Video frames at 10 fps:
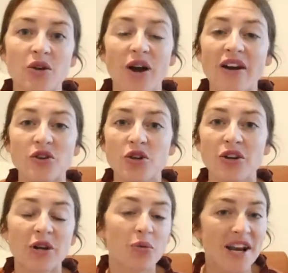You know, after
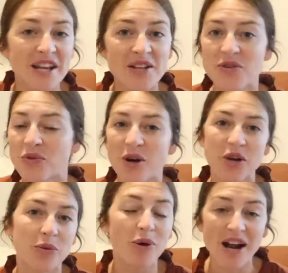you're in a wedding, you can wear
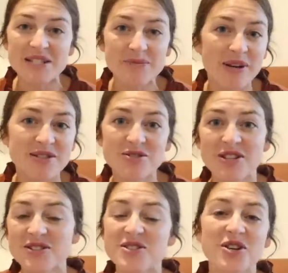your bridesmaid's
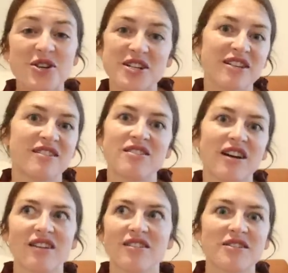dress to church and you're
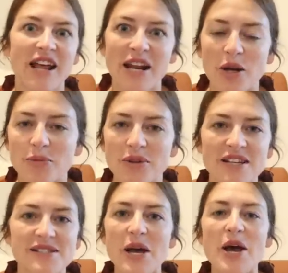not gonna look that out of
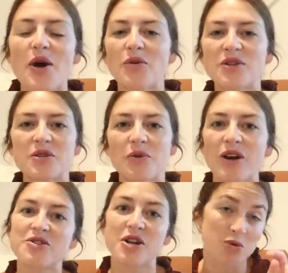place. Once in a
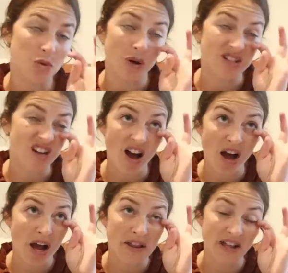while, Josh will wear a tie.